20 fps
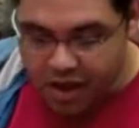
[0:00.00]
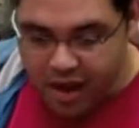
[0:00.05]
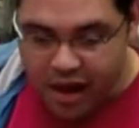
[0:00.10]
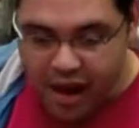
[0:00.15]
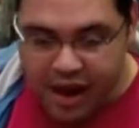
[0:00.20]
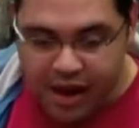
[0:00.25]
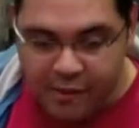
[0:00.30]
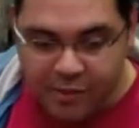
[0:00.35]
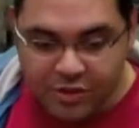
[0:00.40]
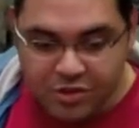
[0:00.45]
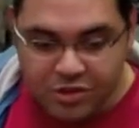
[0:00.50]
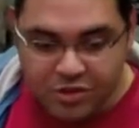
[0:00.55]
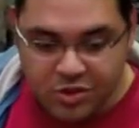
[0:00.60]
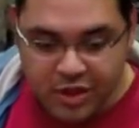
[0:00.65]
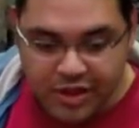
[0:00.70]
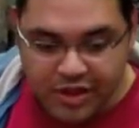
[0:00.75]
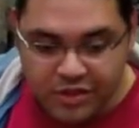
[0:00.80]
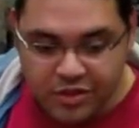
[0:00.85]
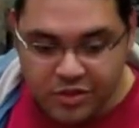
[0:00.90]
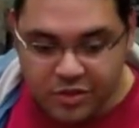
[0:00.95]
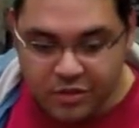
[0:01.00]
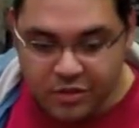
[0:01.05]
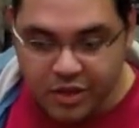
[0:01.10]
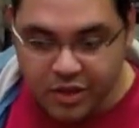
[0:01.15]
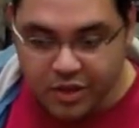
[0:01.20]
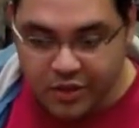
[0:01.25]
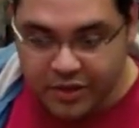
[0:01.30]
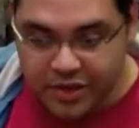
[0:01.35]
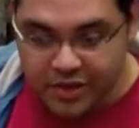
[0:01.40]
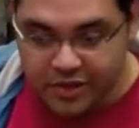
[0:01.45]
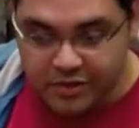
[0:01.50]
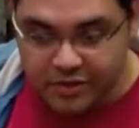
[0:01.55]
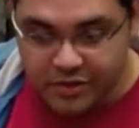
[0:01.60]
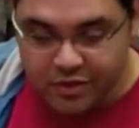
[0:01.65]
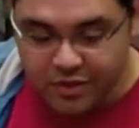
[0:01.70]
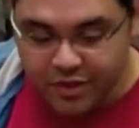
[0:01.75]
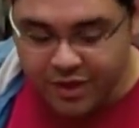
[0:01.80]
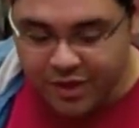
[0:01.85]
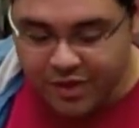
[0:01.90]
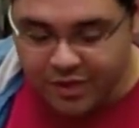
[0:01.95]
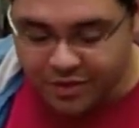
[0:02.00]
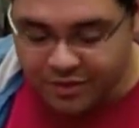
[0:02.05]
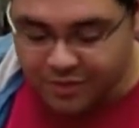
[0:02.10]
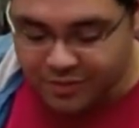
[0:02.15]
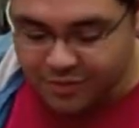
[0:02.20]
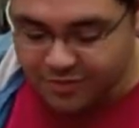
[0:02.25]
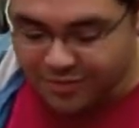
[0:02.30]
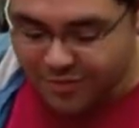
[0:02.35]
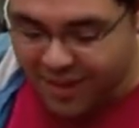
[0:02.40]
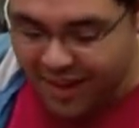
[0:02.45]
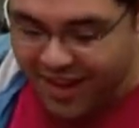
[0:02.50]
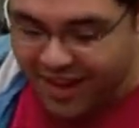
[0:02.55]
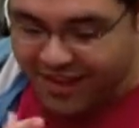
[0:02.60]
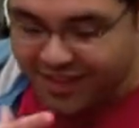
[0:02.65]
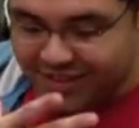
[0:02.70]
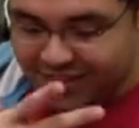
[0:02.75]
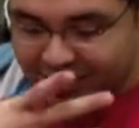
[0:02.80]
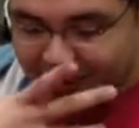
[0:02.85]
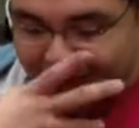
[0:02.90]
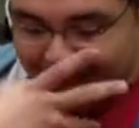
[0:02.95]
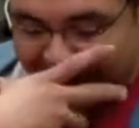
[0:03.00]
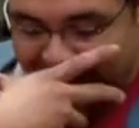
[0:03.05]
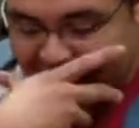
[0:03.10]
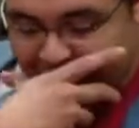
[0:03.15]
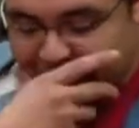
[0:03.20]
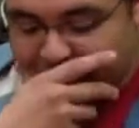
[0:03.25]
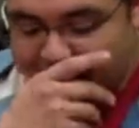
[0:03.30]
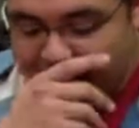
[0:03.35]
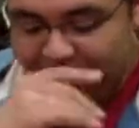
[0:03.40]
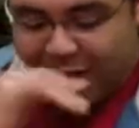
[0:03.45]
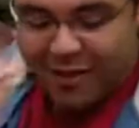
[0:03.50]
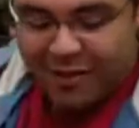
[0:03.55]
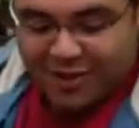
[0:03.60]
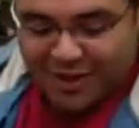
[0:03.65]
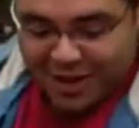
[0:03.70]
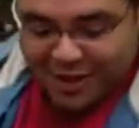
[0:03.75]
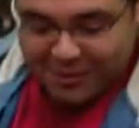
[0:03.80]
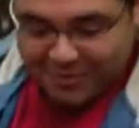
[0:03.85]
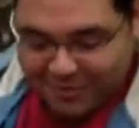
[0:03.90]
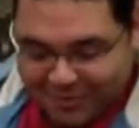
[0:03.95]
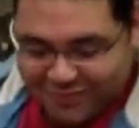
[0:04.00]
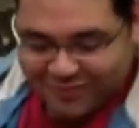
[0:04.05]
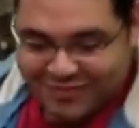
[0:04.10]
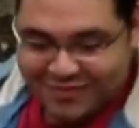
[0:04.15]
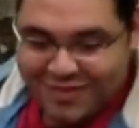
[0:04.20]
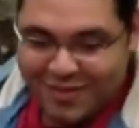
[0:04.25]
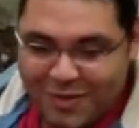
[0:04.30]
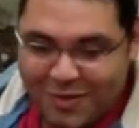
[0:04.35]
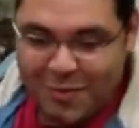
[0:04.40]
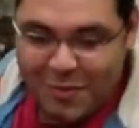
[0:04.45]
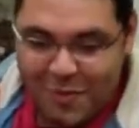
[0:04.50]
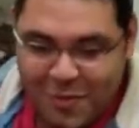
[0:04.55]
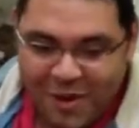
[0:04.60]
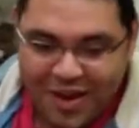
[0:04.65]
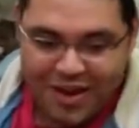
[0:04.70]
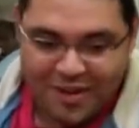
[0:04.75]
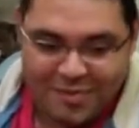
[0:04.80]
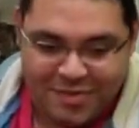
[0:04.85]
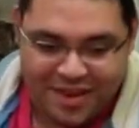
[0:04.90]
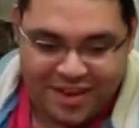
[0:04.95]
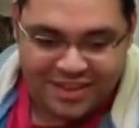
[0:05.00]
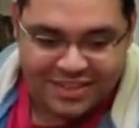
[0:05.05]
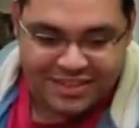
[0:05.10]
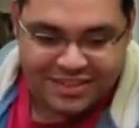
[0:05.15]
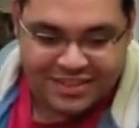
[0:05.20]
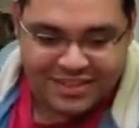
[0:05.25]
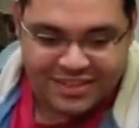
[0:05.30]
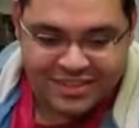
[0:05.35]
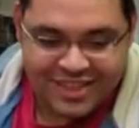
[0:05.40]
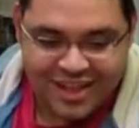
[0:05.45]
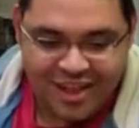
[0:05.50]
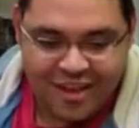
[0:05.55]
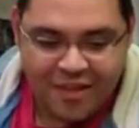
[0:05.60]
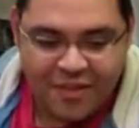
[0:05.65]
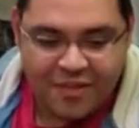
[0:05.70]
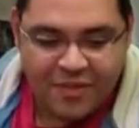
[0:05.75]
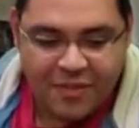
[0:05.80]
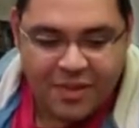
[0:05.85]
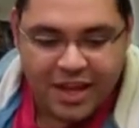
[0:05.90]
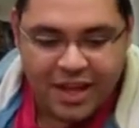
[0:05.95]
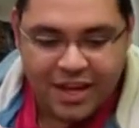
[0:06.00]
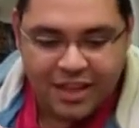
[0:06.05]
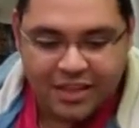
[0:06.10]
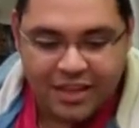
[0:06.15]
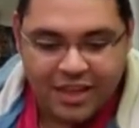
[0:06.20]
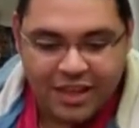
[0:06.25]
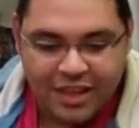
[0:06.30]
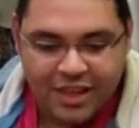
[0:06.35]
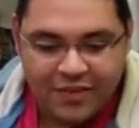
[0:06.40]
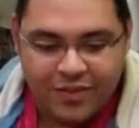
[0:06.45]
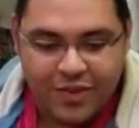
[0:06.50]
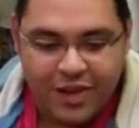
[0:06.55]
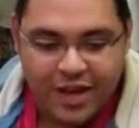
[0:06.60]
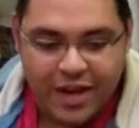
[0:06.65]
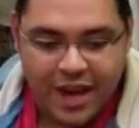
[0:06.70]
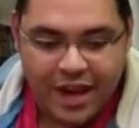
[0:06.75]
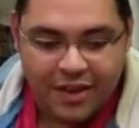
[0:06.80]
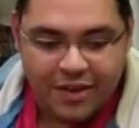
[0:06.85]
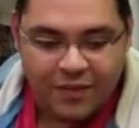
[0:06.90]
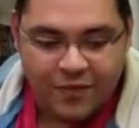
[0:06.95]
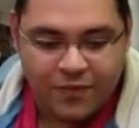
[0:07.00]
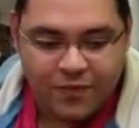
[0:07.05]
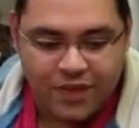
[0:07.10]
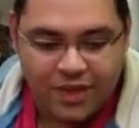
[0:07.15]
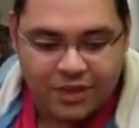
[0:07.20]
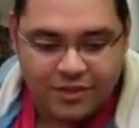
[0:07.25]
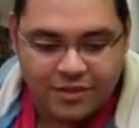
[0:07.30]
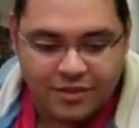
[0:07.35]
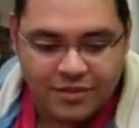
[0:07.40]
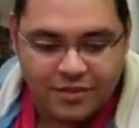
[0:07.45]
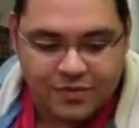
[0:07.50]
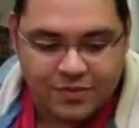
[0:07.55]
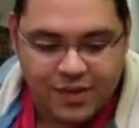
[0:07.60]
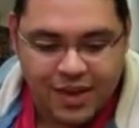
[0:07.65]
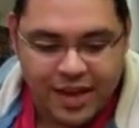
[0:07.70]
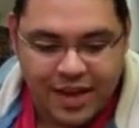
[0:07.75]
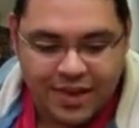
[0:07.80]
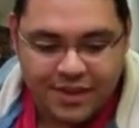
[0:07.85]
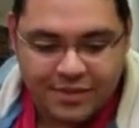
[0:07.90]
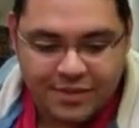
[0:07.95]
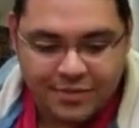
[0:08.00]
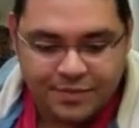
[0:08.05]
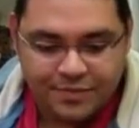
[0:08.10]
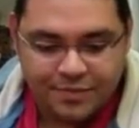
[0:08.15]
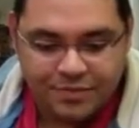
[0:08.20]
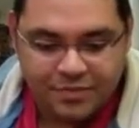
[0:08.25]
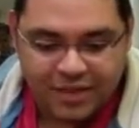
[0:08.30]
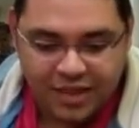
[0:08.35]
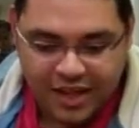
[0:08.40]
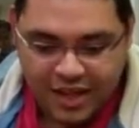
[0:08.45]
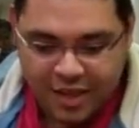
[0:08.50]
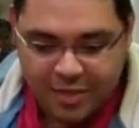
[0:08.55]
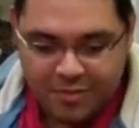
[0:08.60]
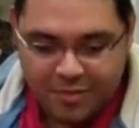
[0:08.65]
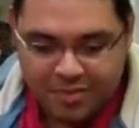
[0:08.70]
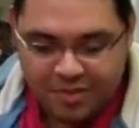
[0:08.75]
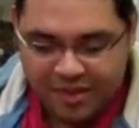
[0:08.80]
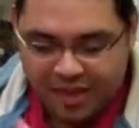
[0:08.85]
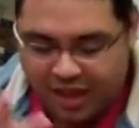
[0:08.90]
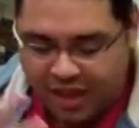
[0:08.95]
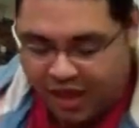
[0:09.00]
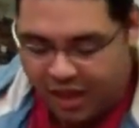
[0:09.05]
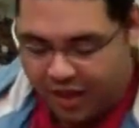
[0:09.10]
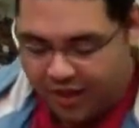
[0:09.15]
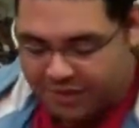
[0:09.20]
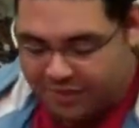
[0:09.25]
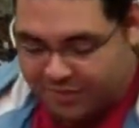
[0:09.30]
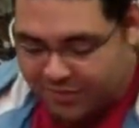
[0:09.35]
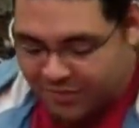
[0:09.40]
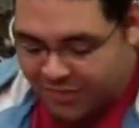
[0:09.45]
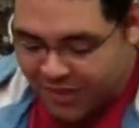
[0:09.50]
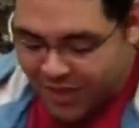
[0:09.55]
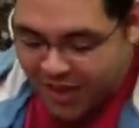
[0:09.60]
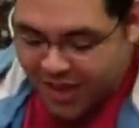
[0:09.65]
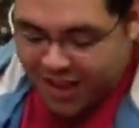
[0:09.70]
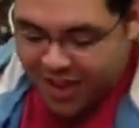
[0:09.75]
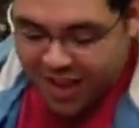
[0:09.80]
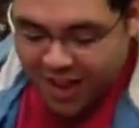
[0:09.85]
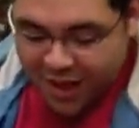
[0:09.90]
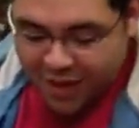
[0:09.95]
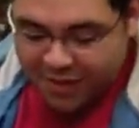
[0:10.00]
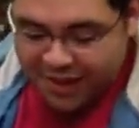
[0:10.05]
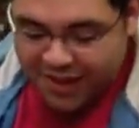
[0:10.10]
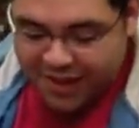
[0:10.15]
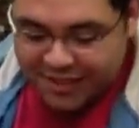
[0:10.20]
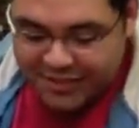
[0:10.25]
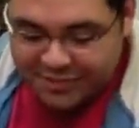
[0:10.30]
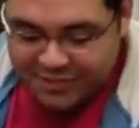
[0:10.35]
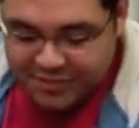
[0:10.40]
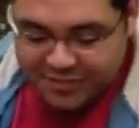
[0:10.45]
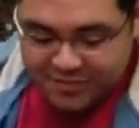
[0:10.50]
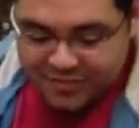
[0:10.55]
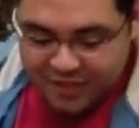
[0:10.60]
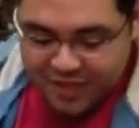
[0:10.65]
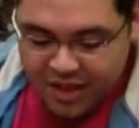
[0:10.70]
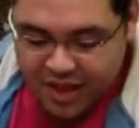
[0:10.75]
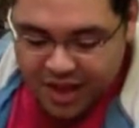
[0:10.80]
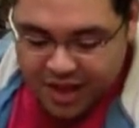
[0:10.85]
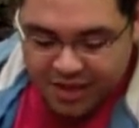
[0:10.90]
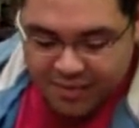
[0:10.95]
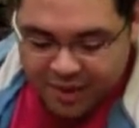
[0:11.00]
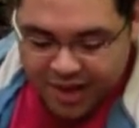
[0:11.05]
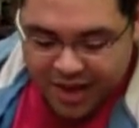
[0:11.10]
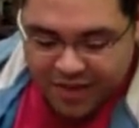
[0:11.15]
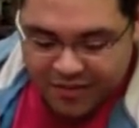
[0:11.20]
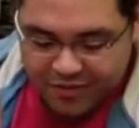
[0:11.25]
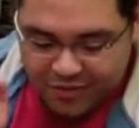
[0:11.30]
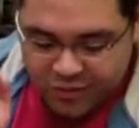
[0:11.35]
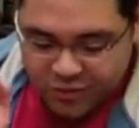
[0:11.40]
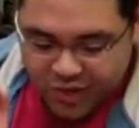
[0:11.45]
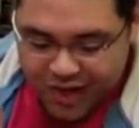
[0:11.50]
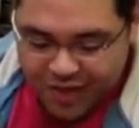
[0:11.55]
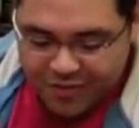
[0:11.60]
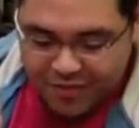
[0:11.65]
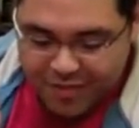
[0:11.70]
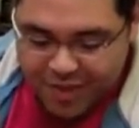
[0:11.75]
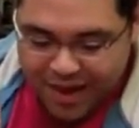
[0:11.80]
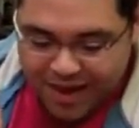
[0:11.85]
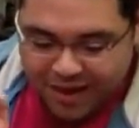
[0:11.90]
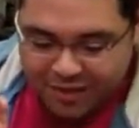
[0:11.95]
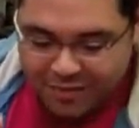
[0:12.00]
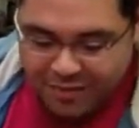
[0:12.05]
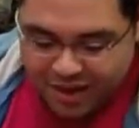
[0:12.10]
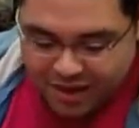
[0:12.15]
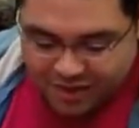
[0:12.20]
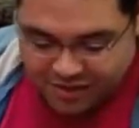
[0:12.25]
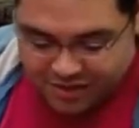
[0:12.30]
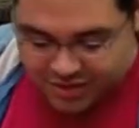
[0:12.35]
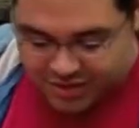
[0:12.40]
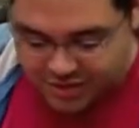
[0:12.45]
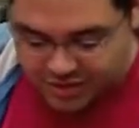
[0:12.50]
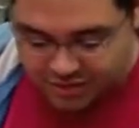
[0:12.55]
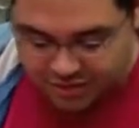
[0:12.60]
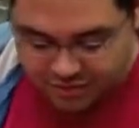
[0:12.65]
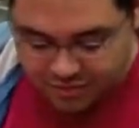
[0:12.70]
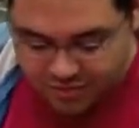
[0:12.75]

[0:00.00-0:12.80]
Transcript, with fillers: I will trade you a green. Oh man, this is bad. Okay, hold on. Wait a minute. Anything in the night field of red? An imp. Okay. Um, I have drive back a monster.